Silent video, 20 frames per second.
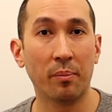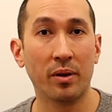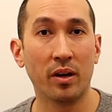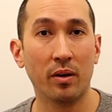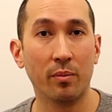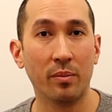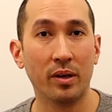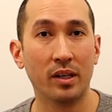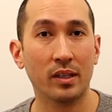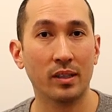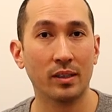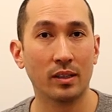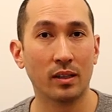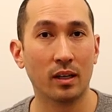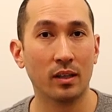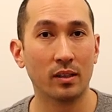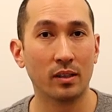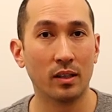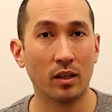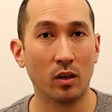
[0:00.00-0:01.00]
I'm going to be
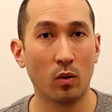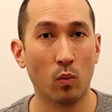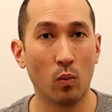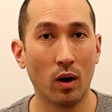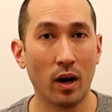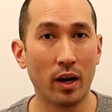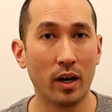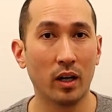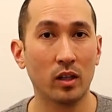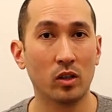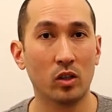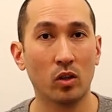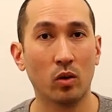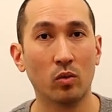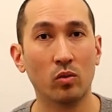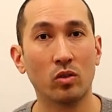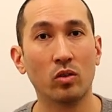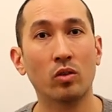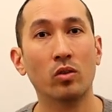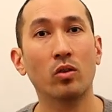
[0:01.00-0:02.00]
discussing why I
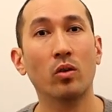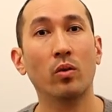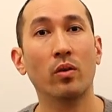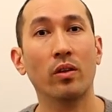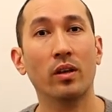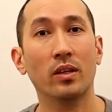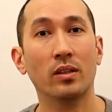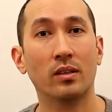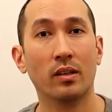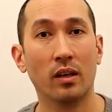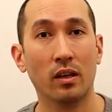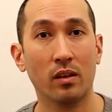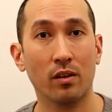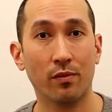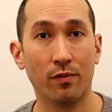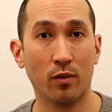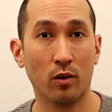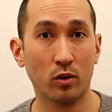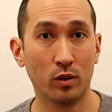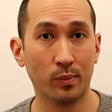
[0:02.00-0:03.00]
chose to do this in the
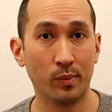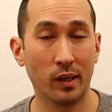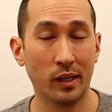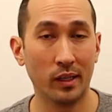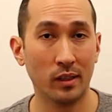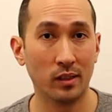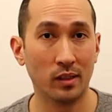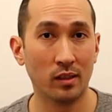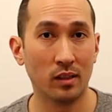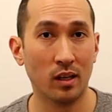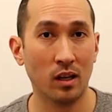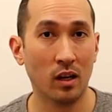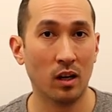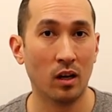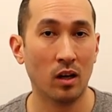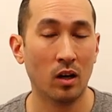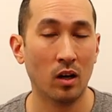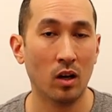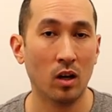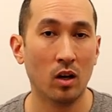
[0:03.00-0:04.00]
first place.
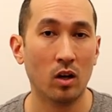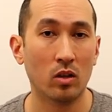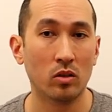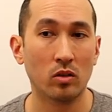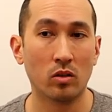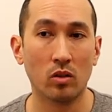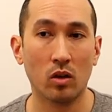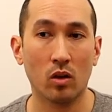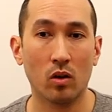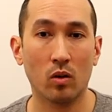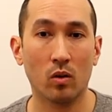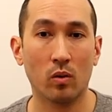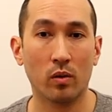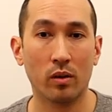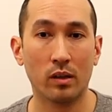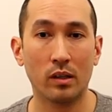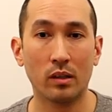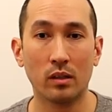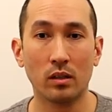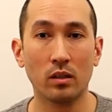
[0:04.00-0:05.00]

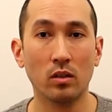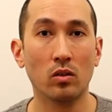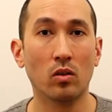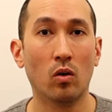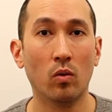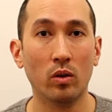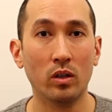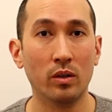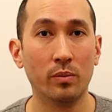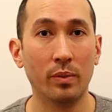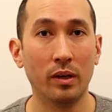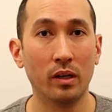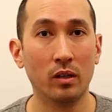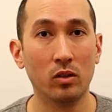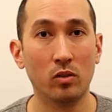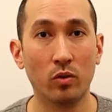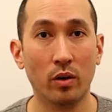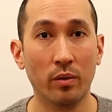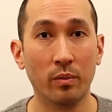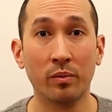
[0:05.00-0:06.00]
So this has always been
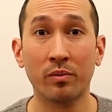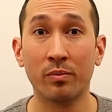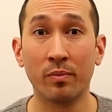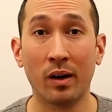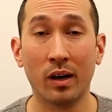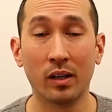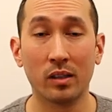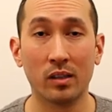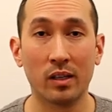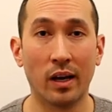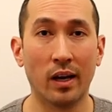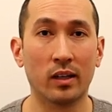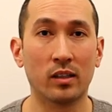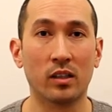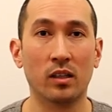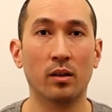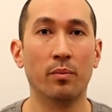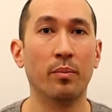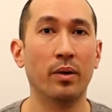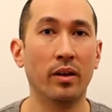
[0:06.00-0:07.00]
a dream of mine to
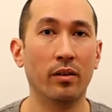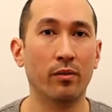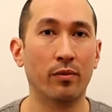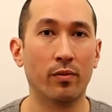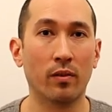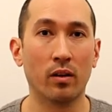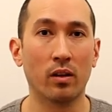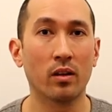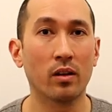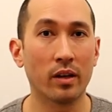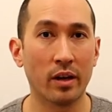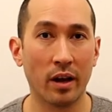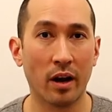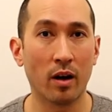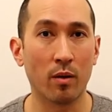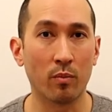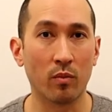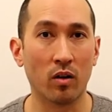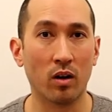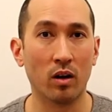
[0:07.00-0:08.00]
actually be in front of the
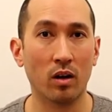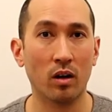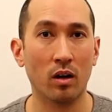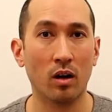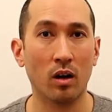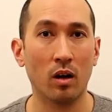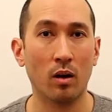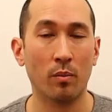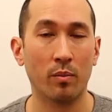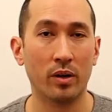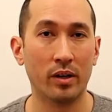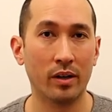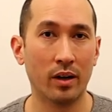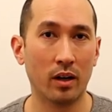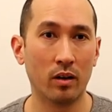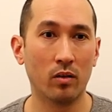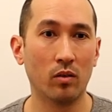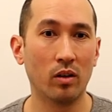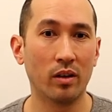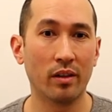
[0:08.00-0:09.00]
camera, but
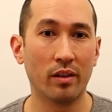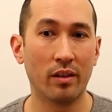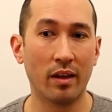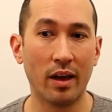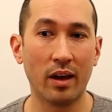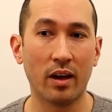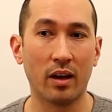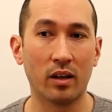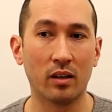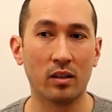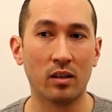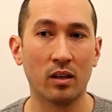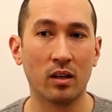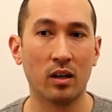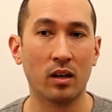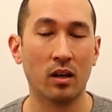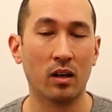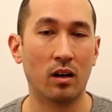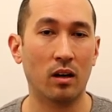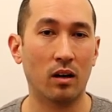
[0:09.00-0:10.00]
not only that,
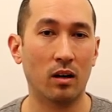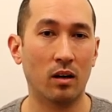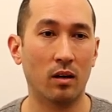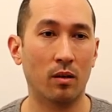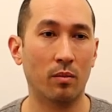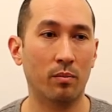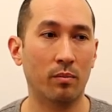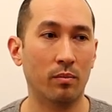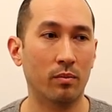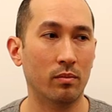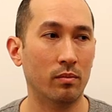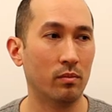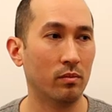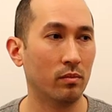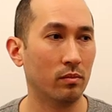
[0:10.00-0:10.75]
um,